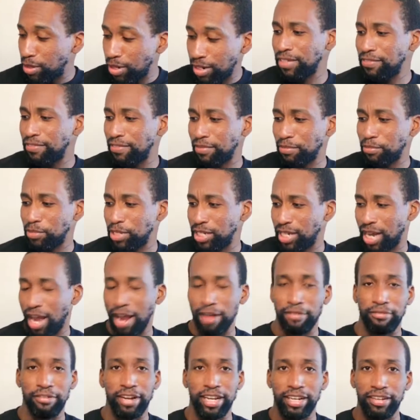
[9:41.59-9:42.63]
From what I
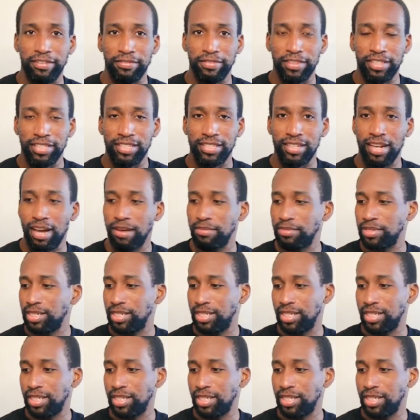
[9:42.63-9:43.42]
read of the synopsis,